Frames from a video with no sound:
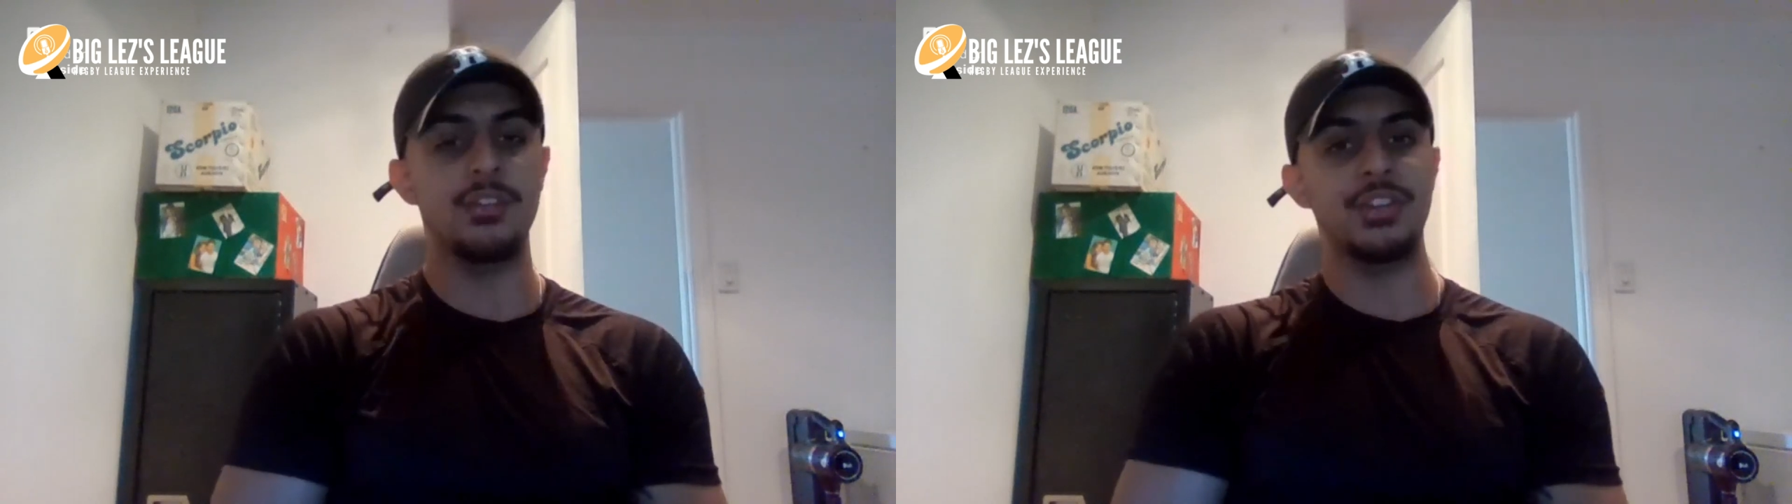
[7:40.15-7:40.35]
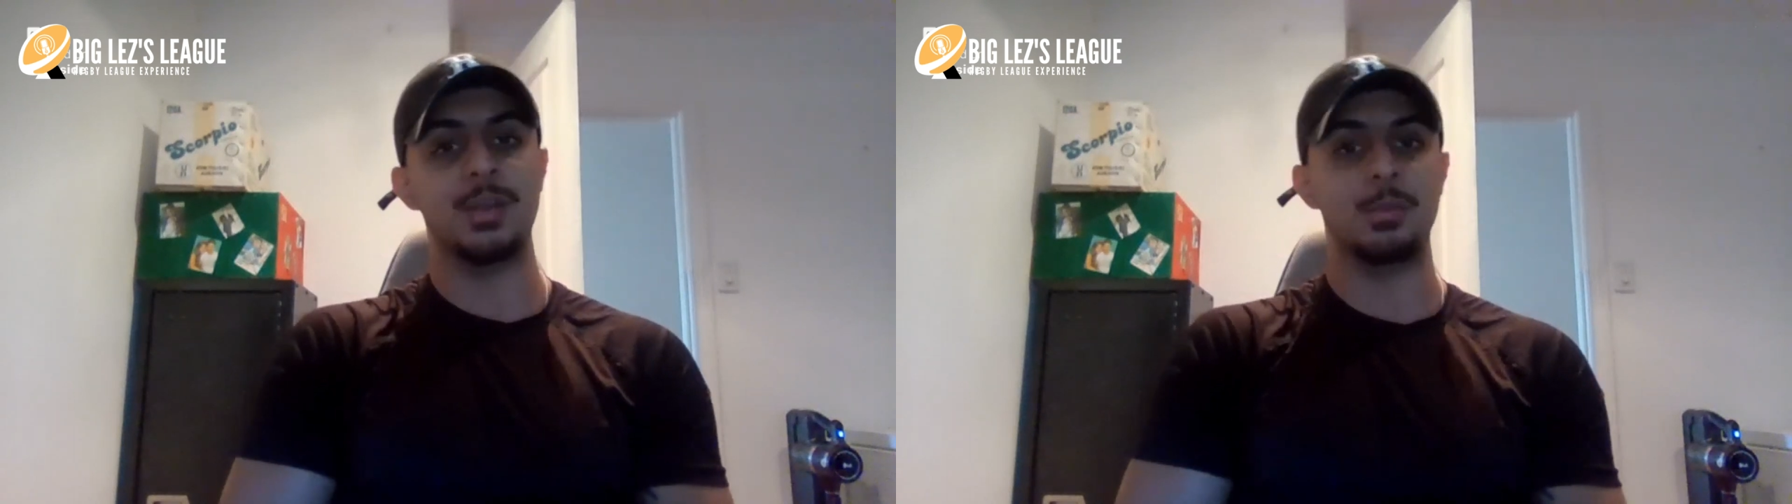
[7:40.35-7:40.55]

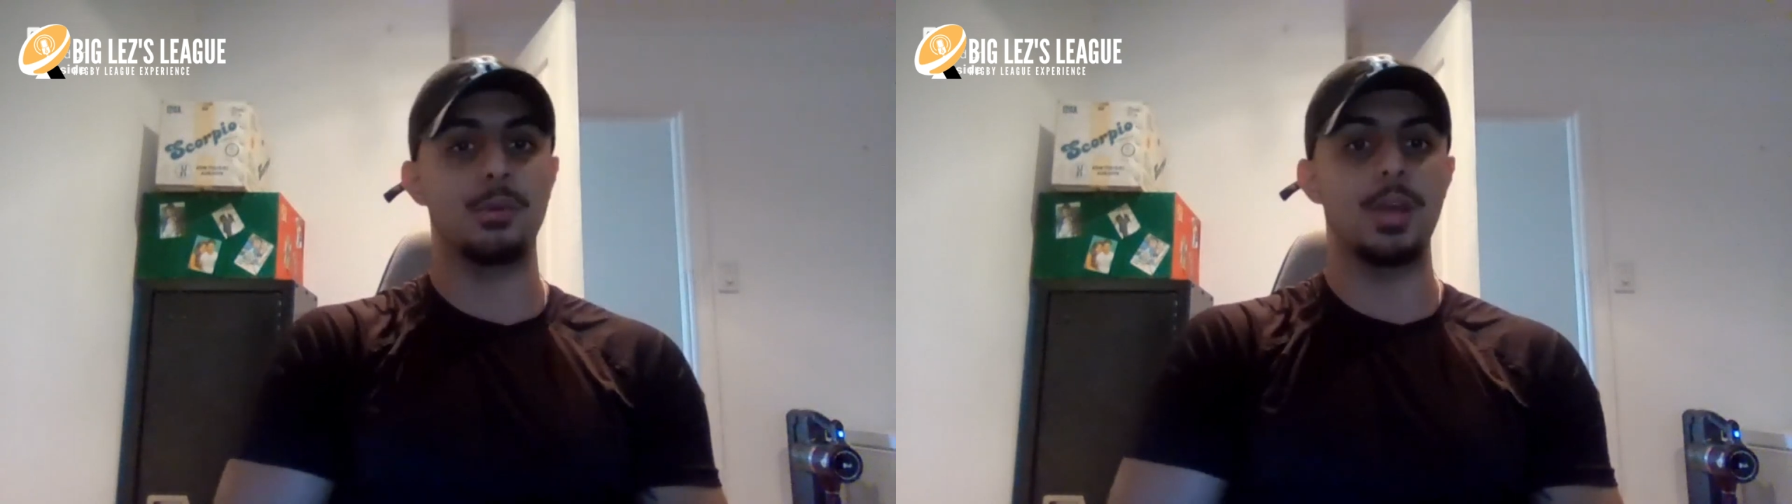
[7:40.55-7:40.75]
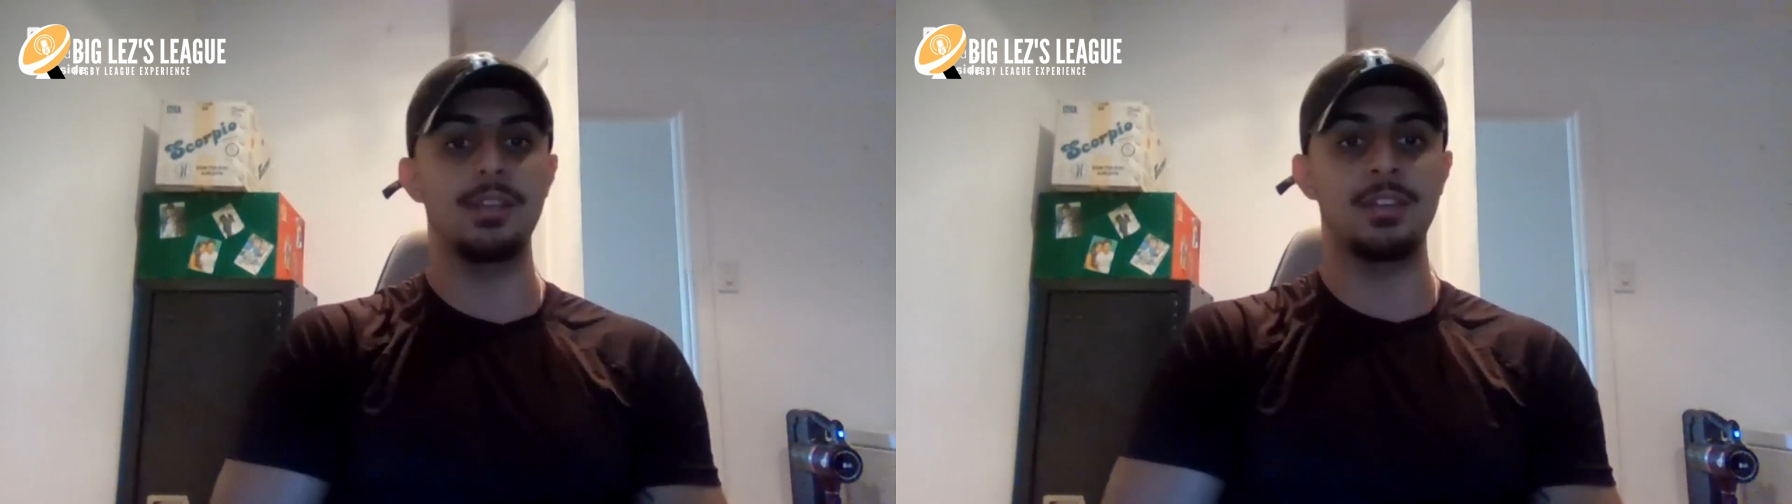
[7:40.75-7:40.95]
Jacob
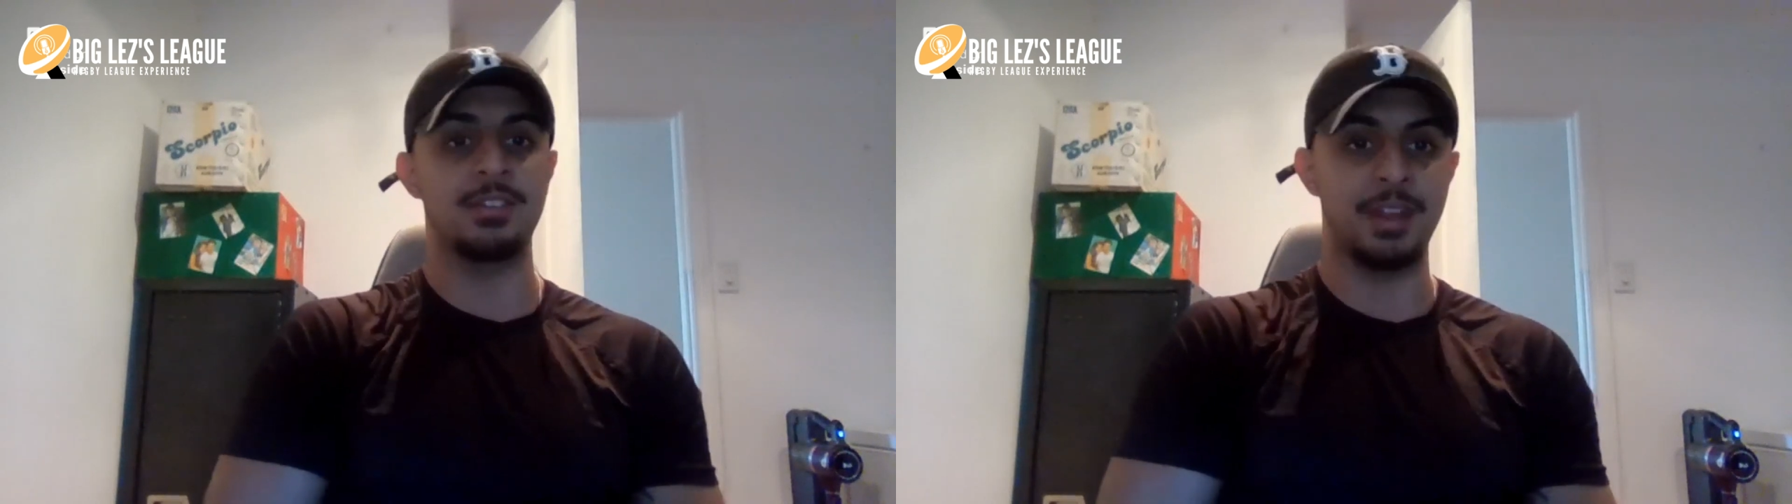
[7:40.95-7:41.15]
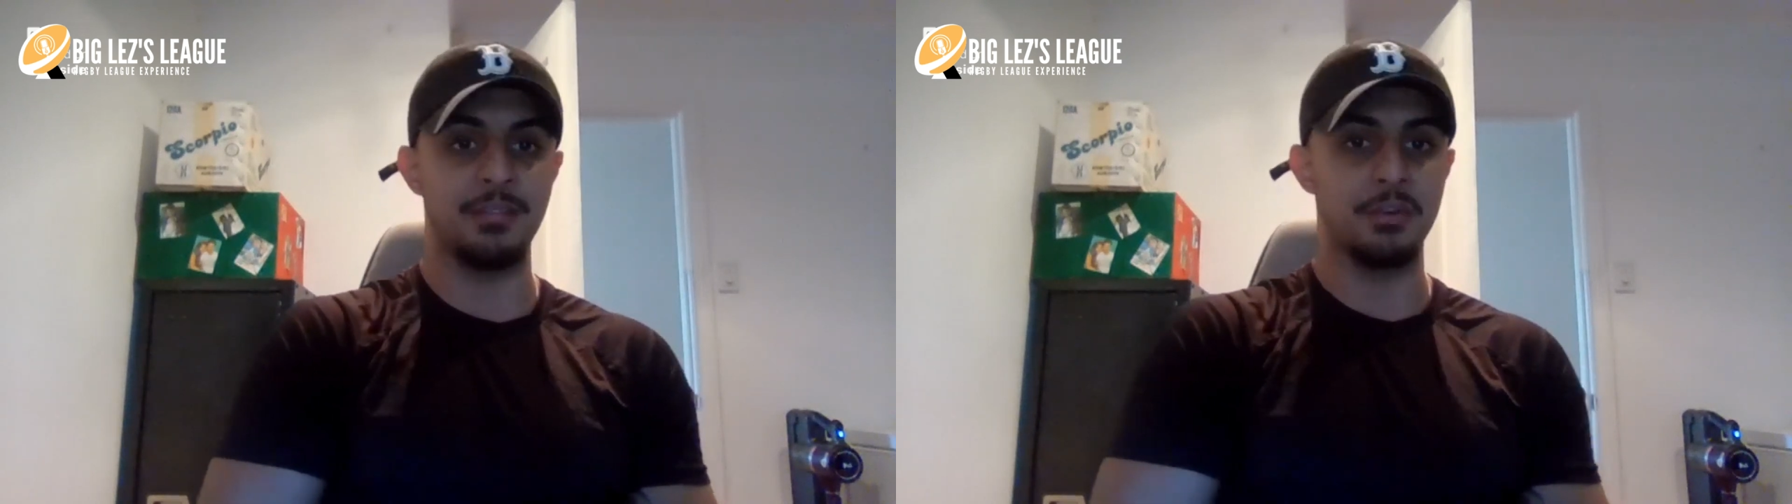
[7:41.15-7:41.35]
Kiraz and
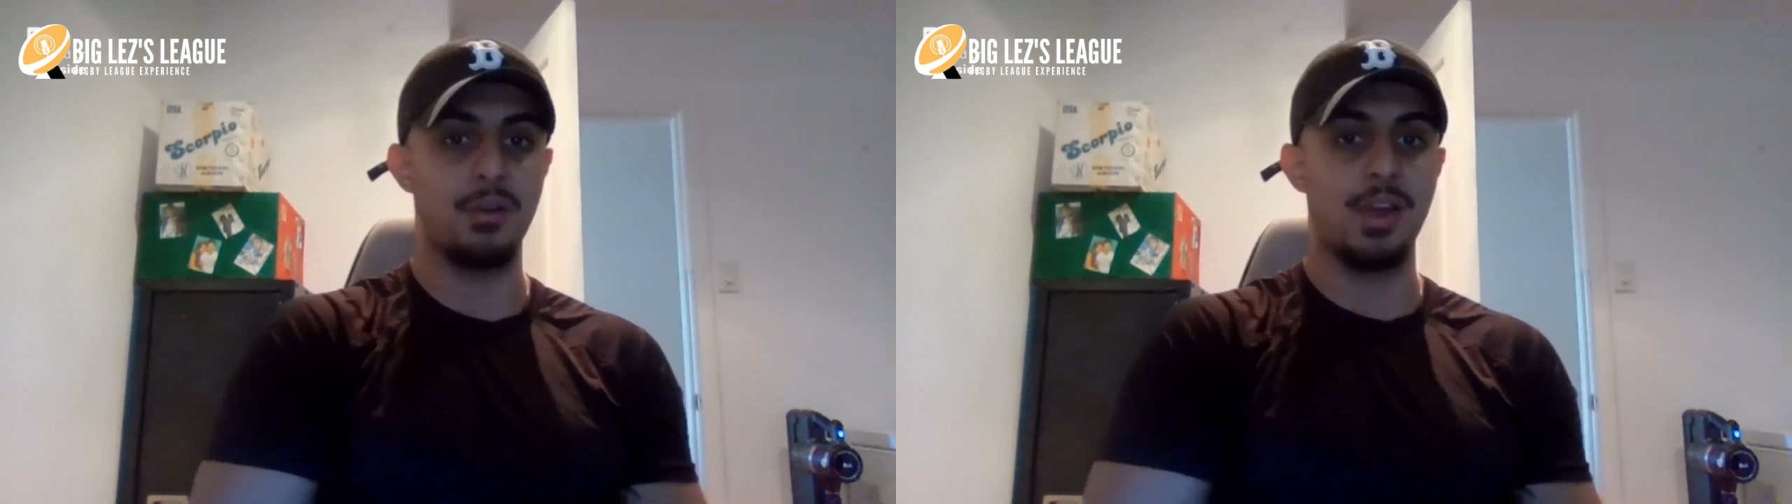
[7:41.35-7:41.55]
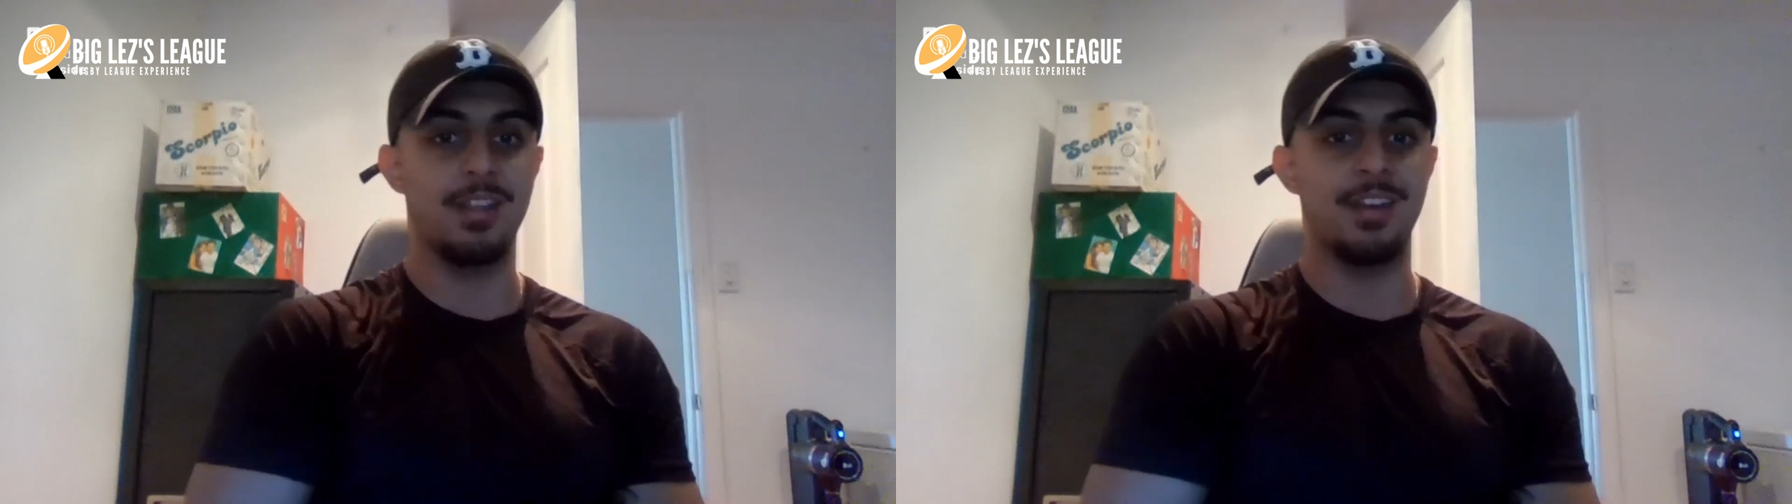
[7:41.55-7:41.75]
Stephen
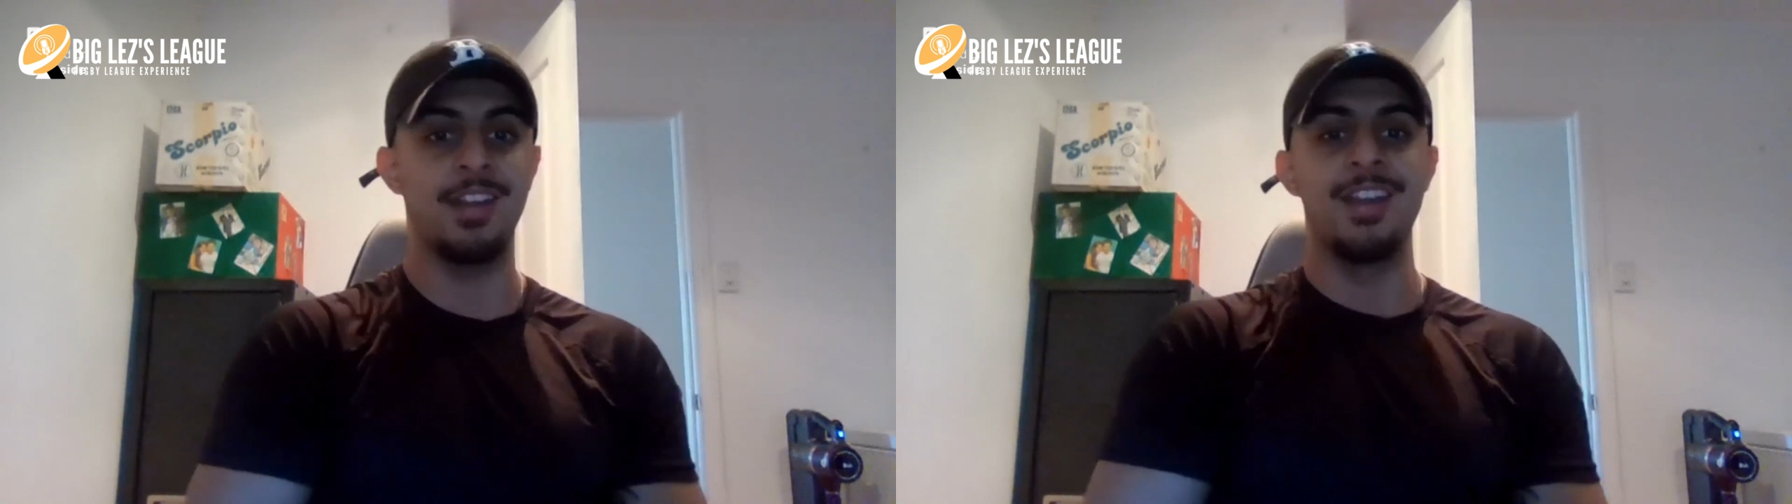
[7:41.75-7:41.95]
Crichton